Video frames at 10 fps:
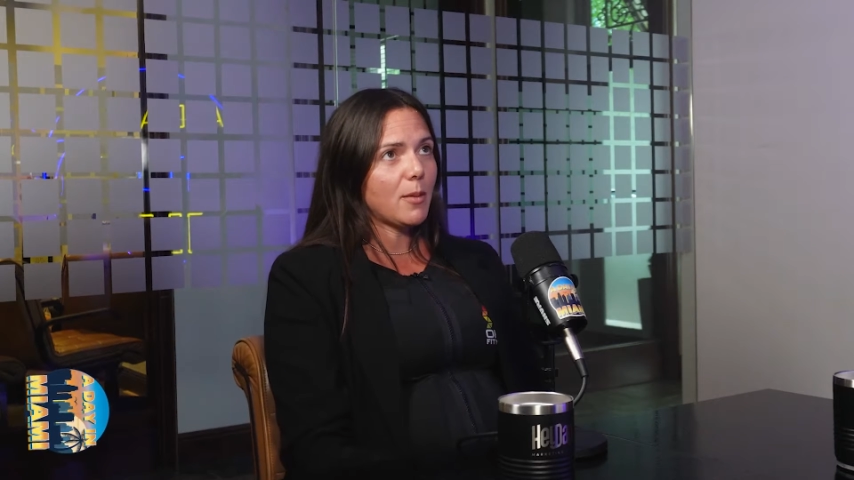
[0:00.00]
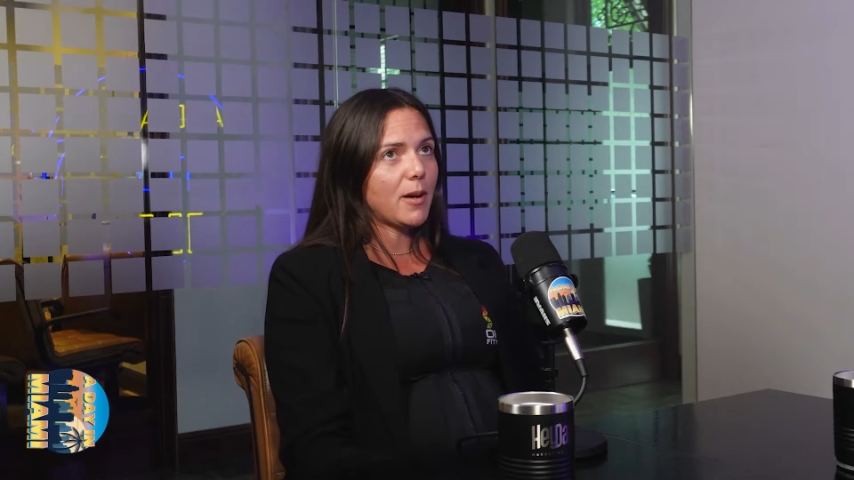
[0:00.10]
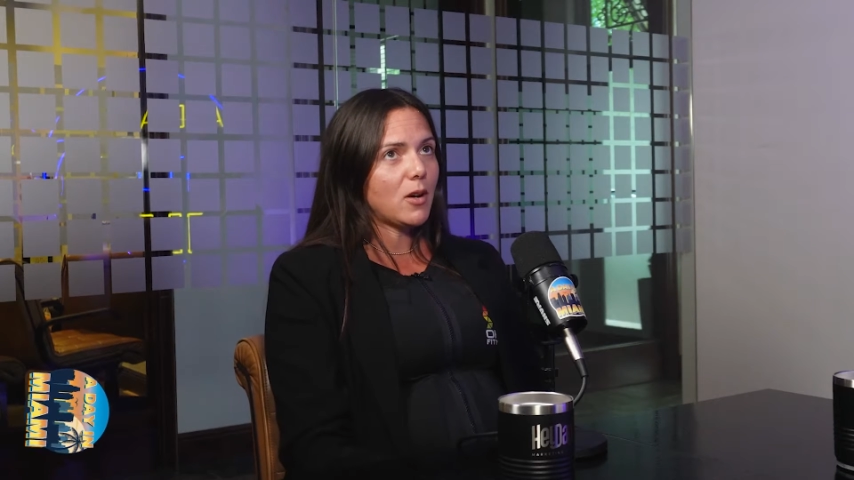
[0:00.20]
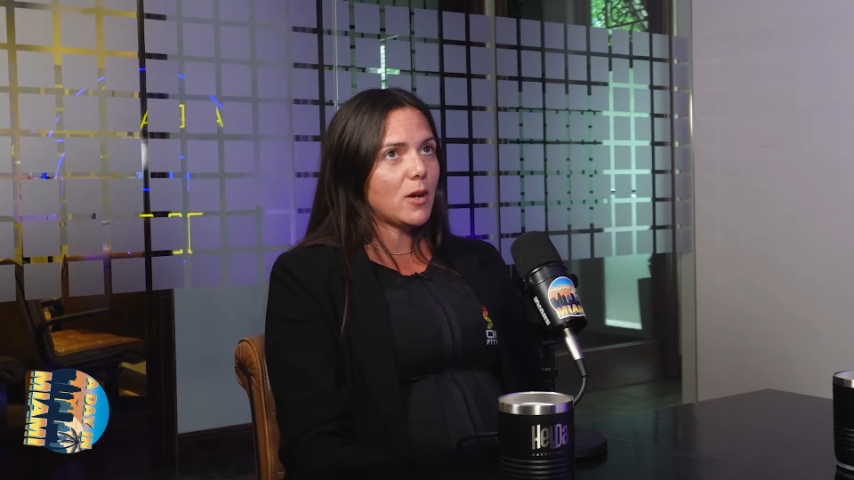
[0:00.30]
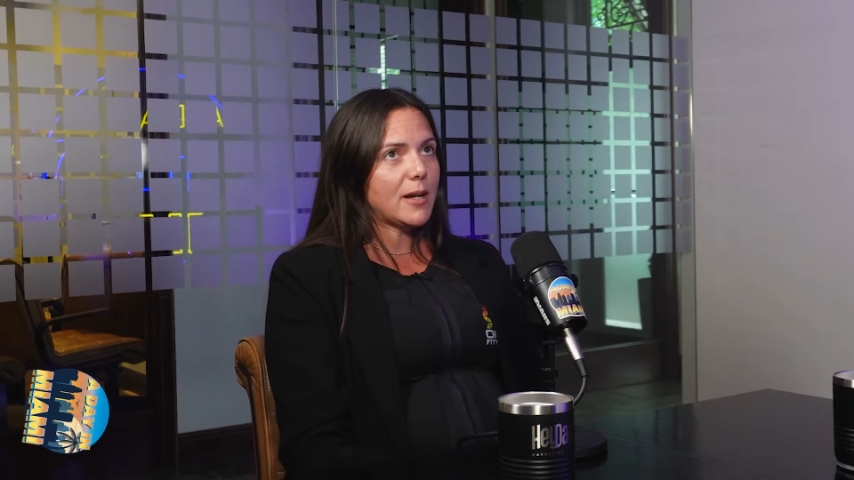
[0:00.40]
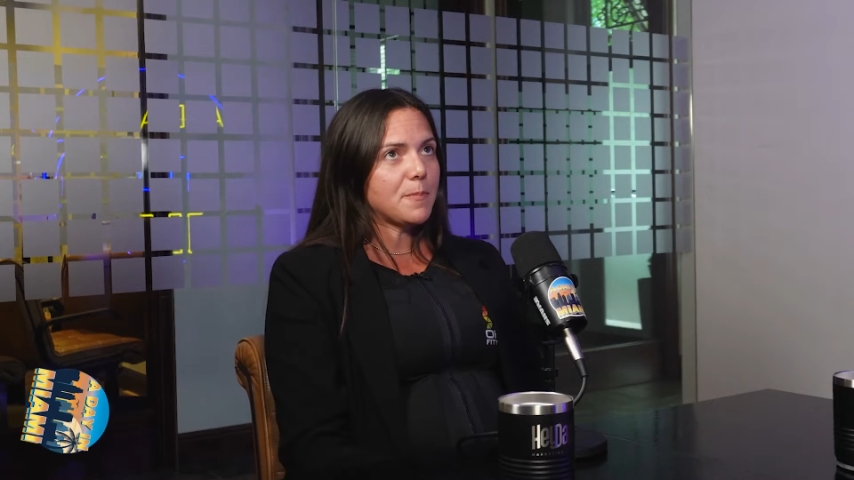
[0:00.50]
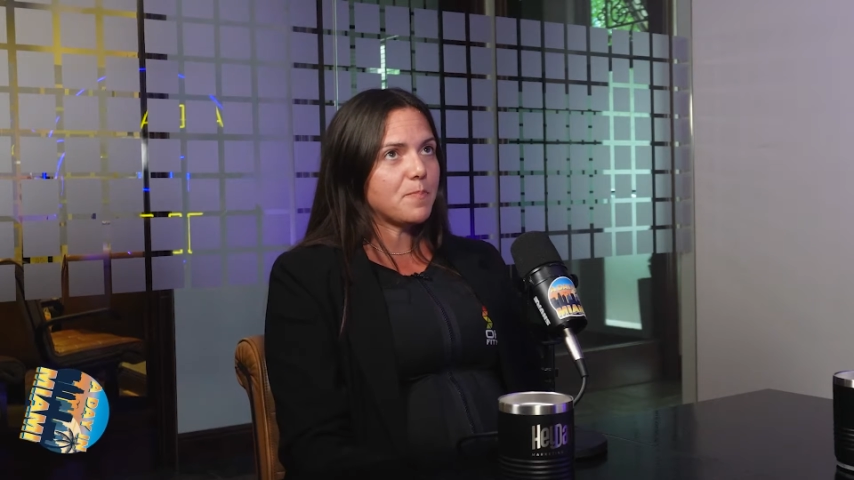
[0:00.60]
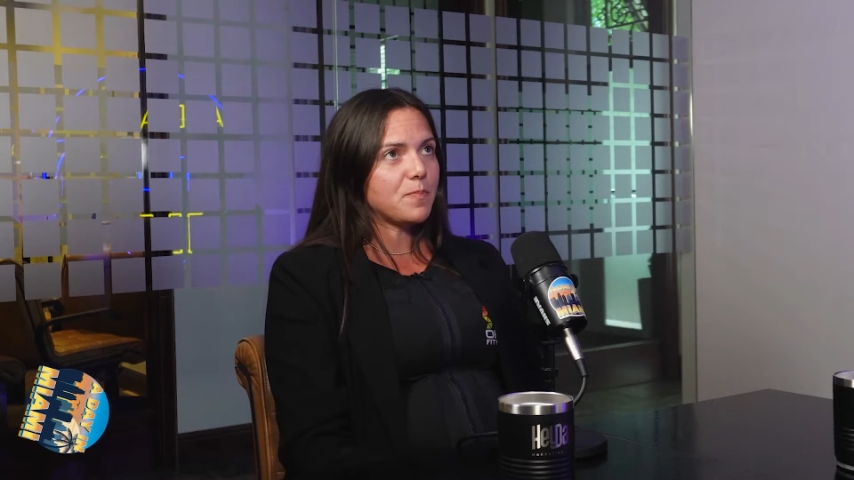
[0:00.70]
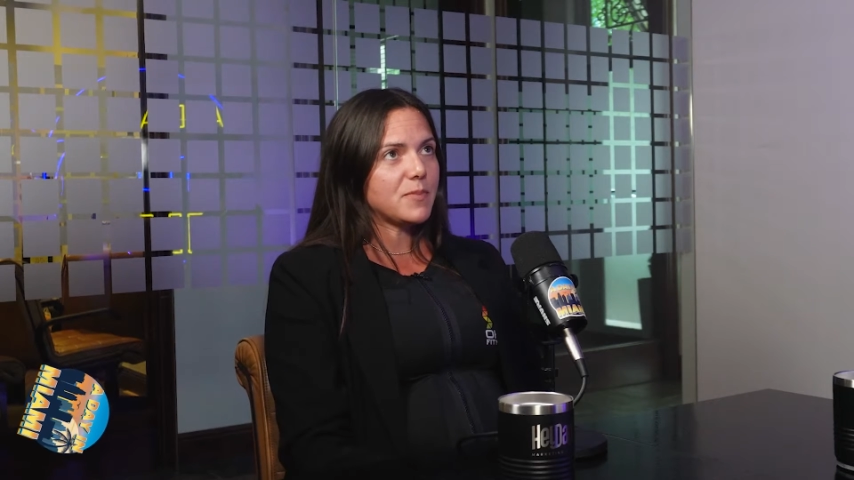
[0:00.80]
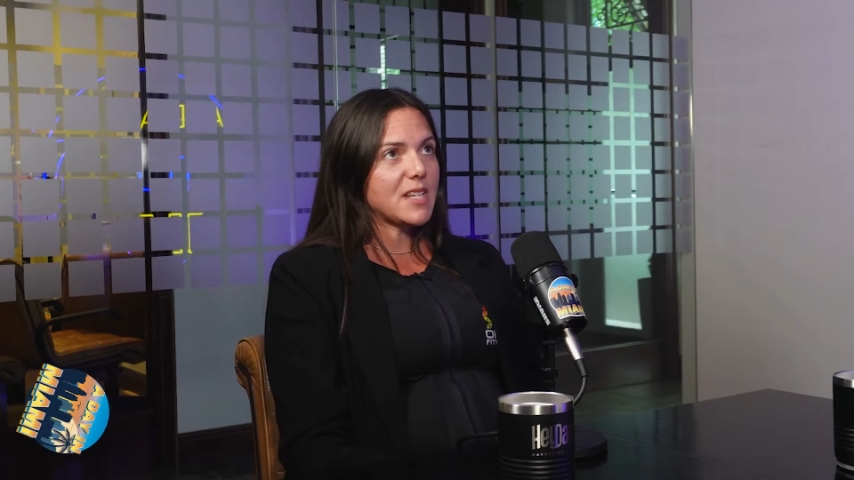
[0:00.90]
about
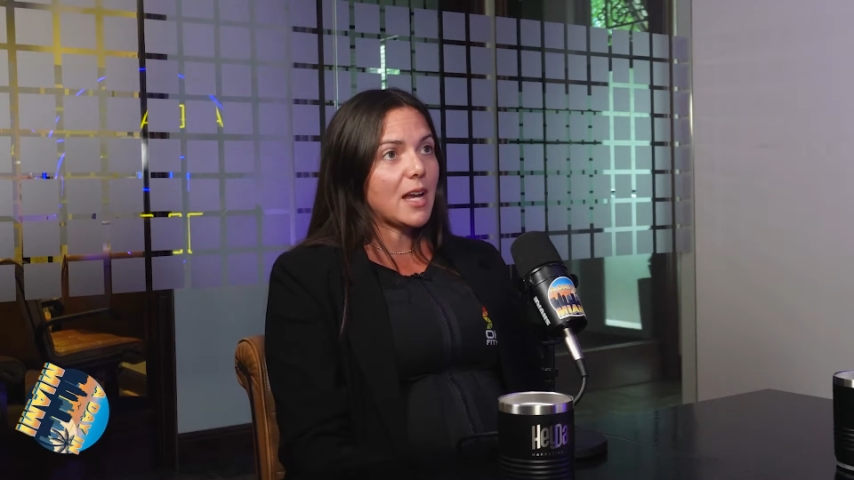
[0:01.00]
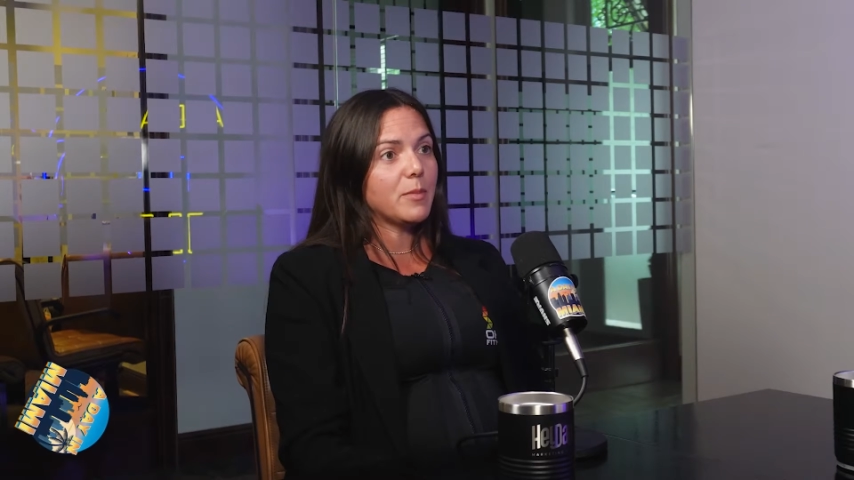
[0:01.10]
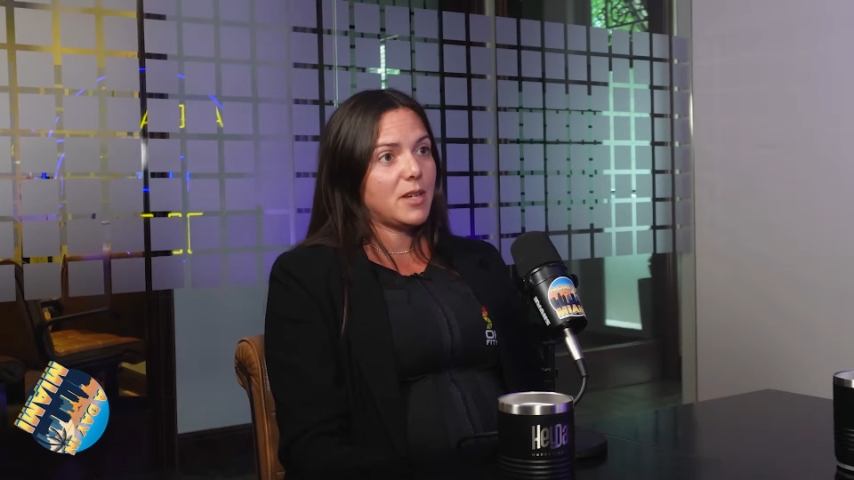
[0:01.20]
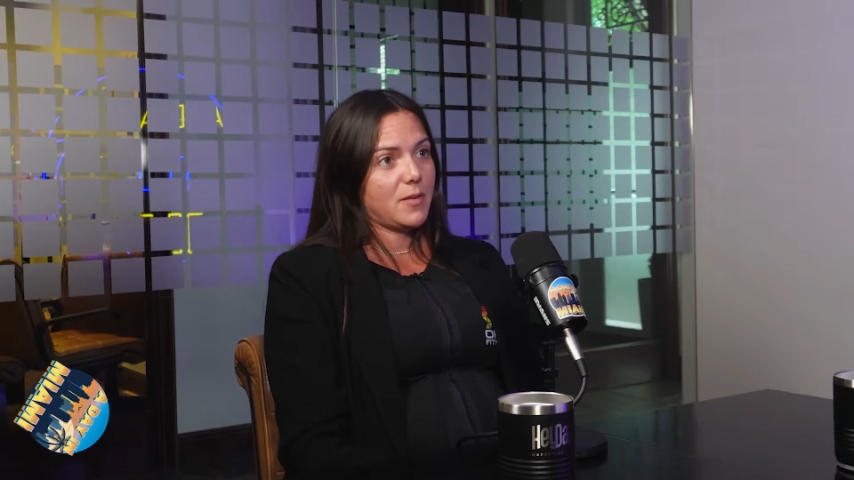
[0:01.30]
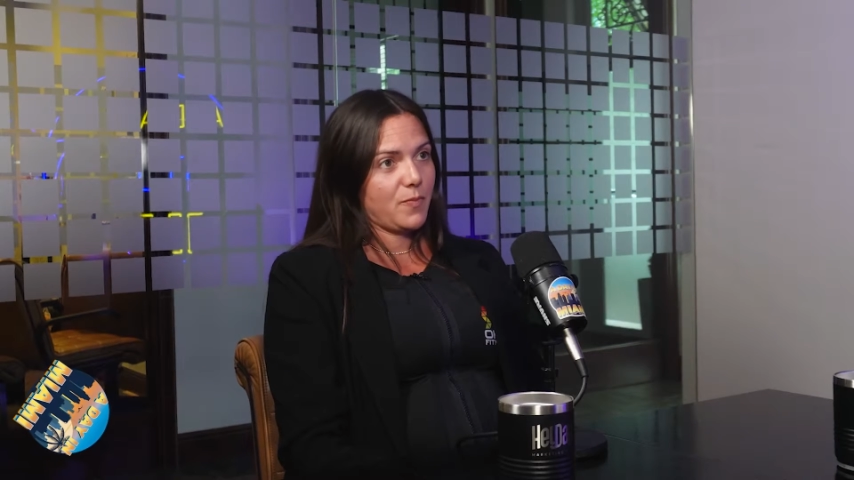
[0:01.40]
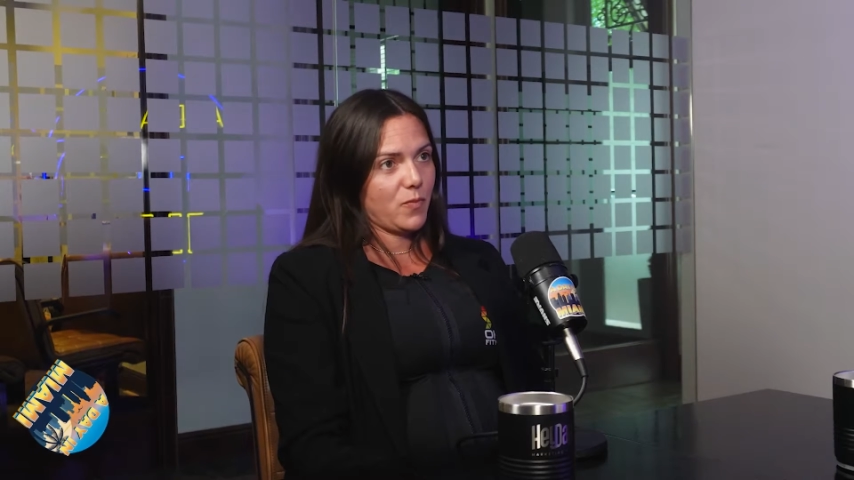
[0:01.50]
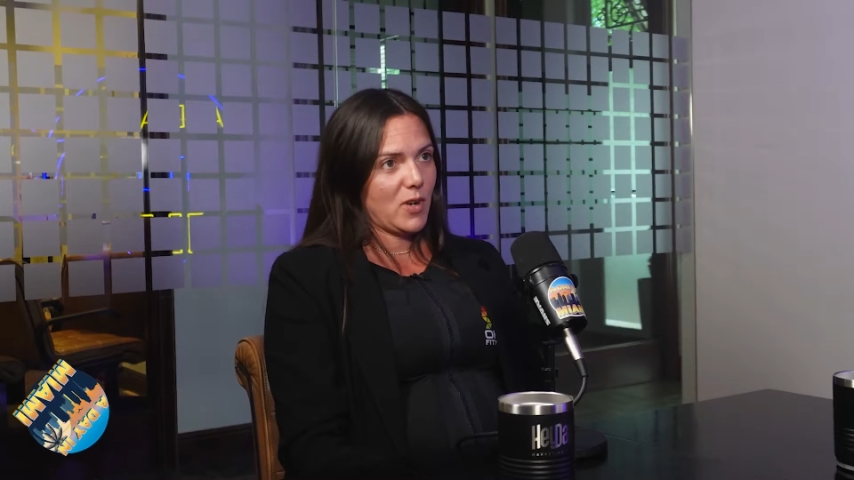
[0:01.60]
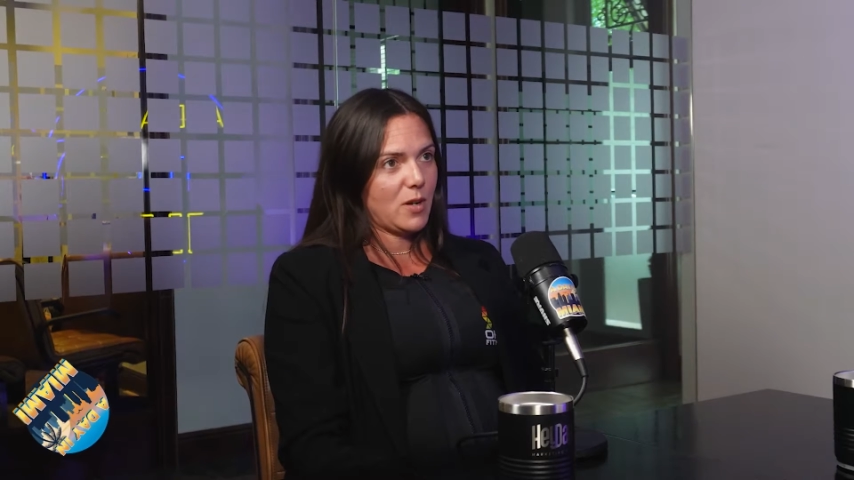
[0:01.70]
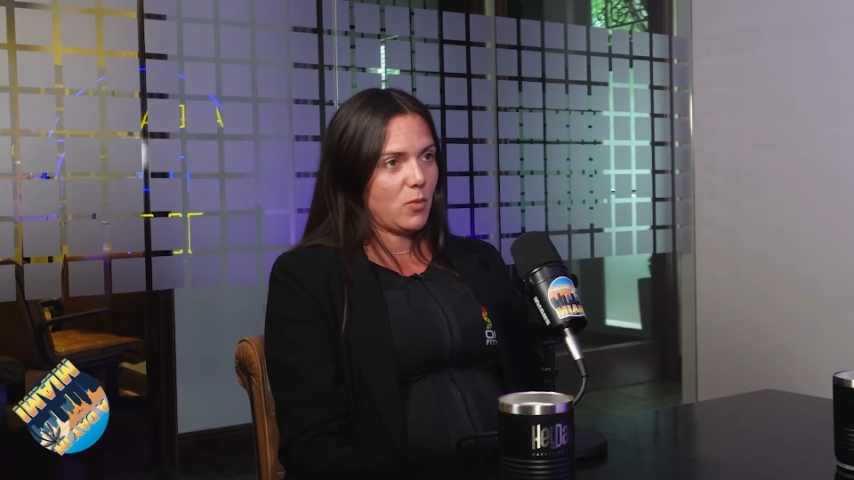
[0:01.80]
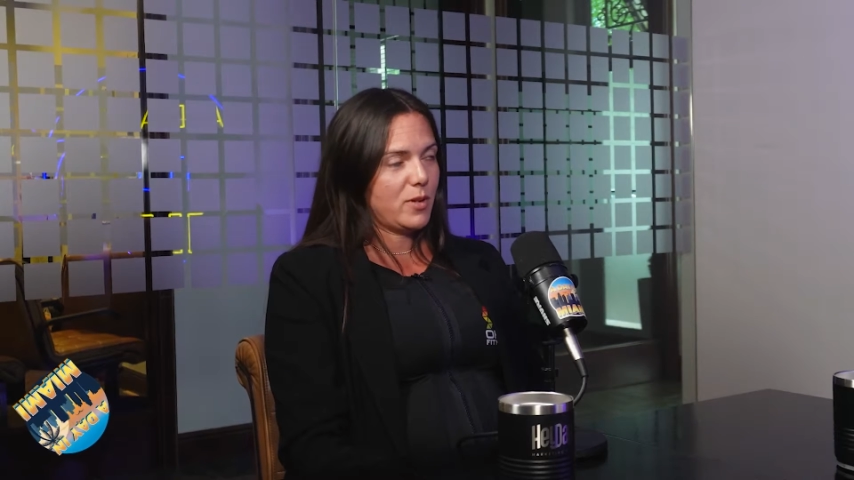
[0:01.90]
timing, right?